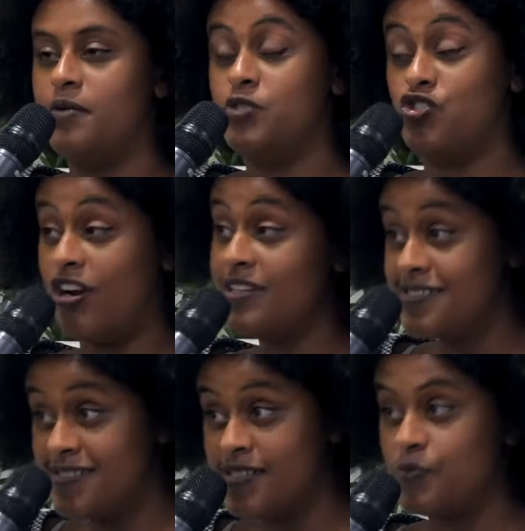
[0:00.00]

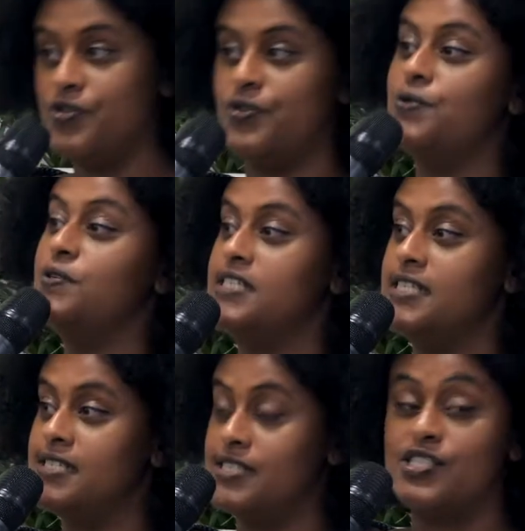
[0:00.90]
trust with your
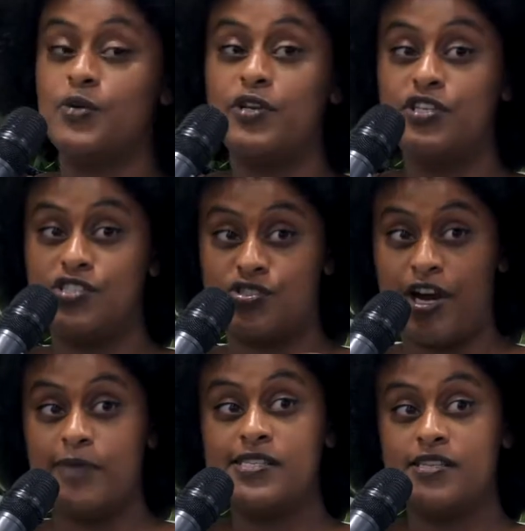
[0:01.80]
audience, and so when you
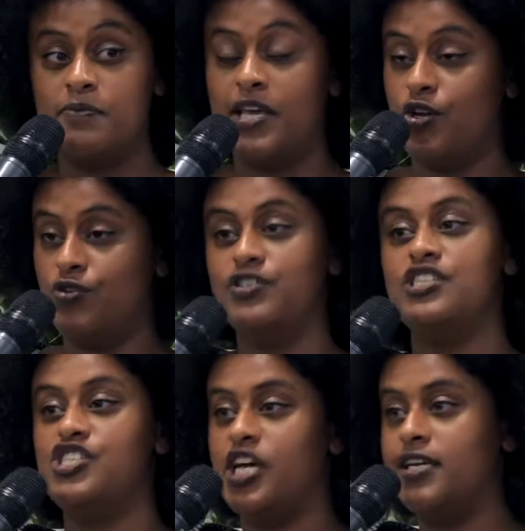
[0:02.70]
describe to them that you're on a
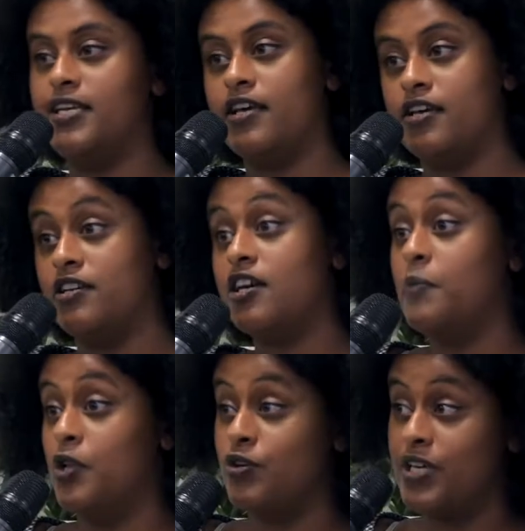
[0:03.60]
journey, they're going to come
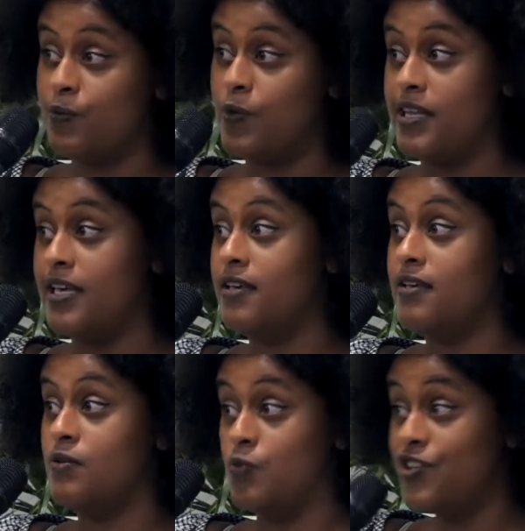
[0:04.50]
along with it
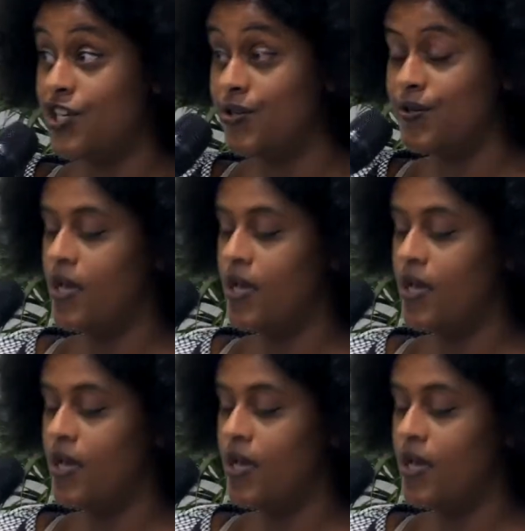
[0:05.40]
with you.